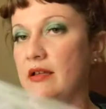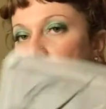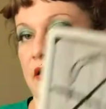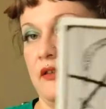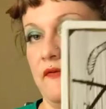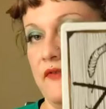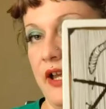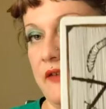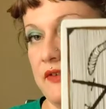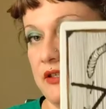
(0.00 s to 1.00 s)
Got the
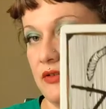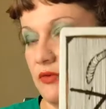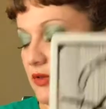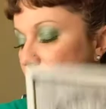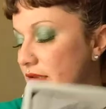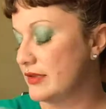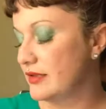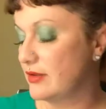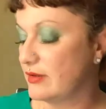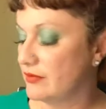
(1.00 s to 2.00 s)
Five of
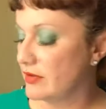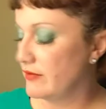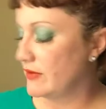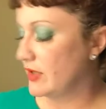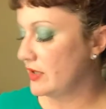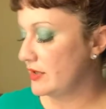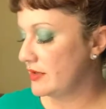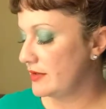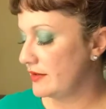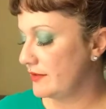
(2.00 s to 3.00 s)
Swords reversed.